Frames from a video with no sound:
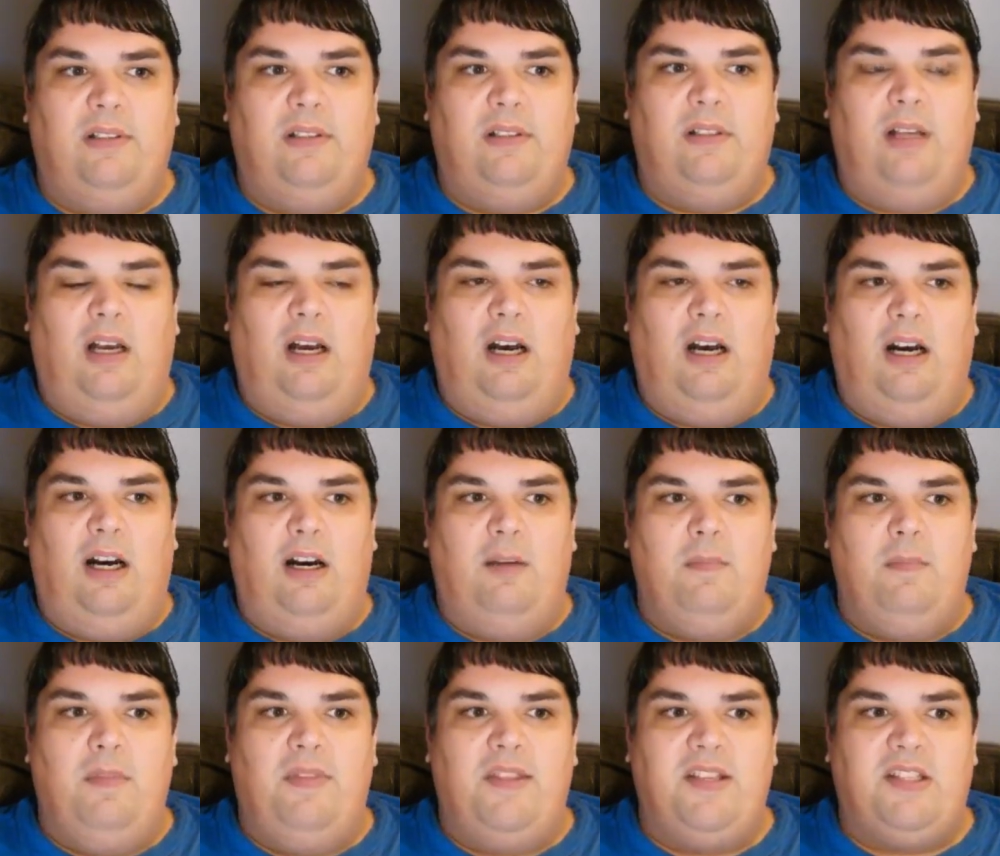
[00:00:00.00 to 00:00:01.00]

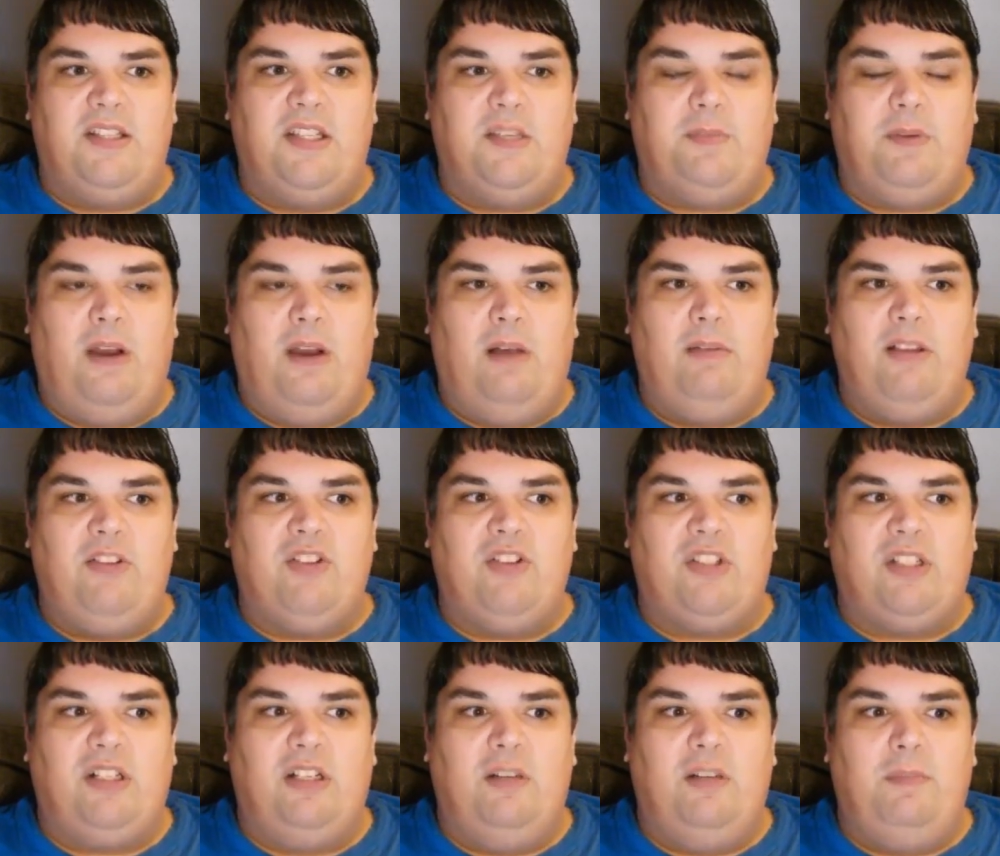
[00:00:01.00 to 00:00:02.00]
Um, this is probably
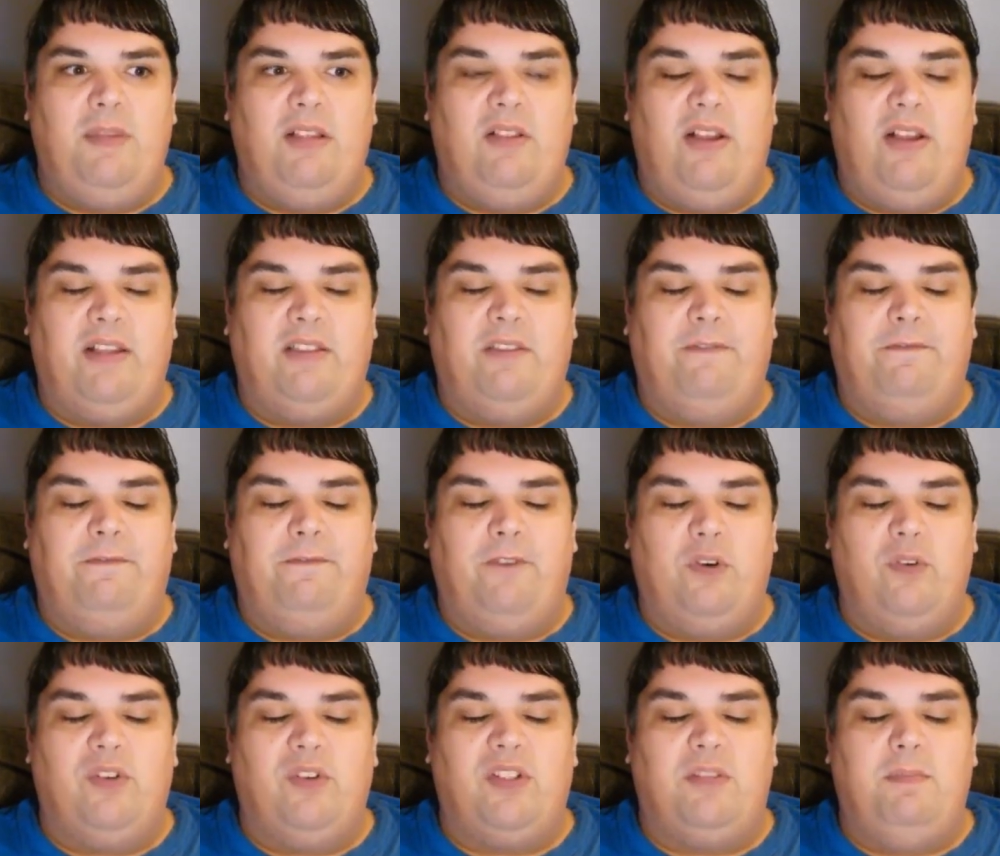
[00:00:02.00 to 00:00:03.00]
just going to be like the
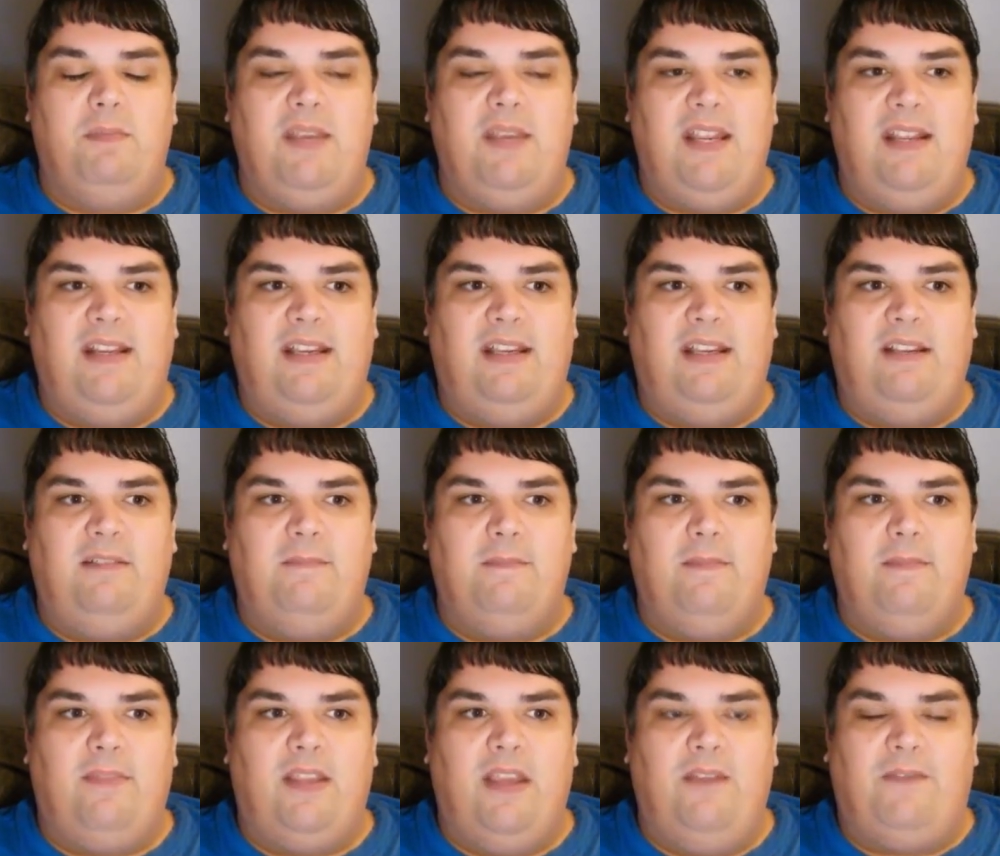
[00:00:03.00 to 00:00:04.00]
first meeting,
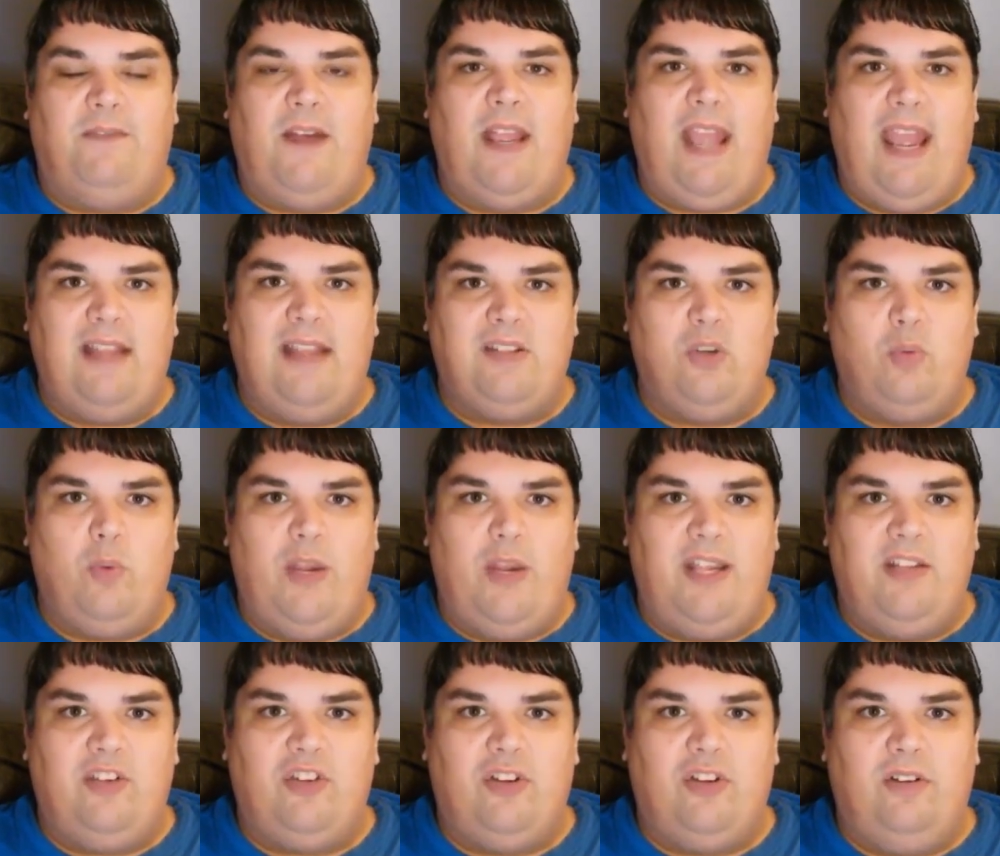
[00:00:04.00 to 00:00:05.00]
if I had to
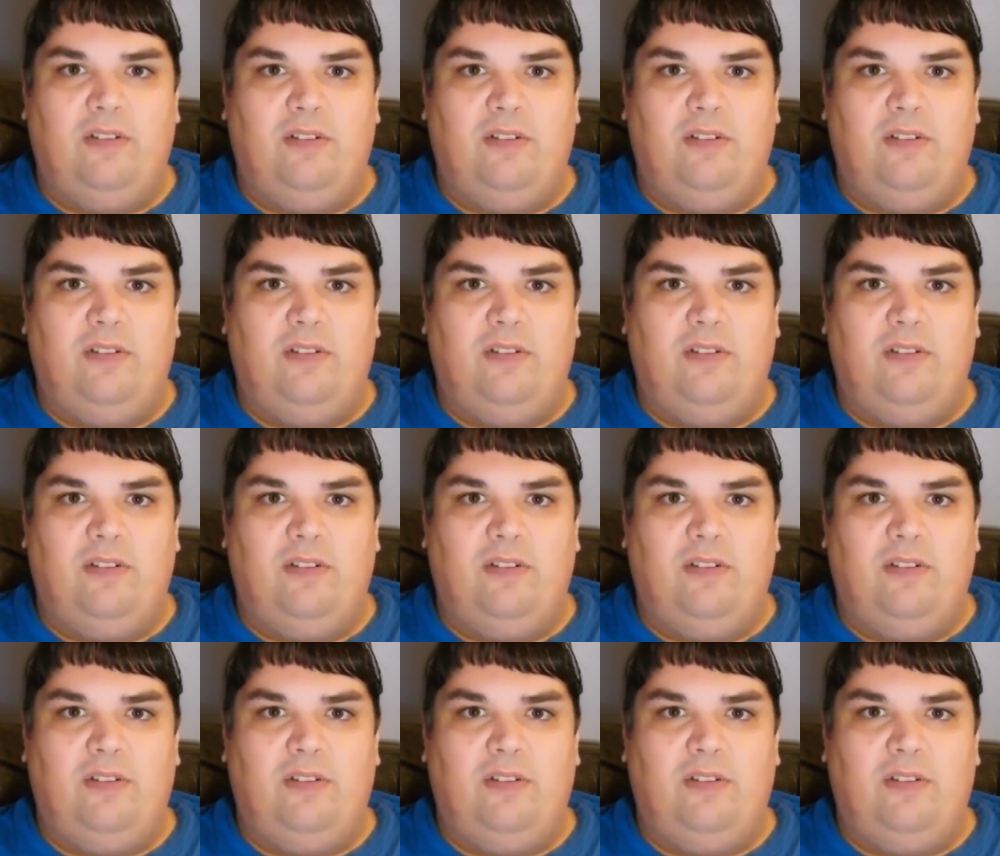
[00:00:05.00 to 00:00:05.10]
wager.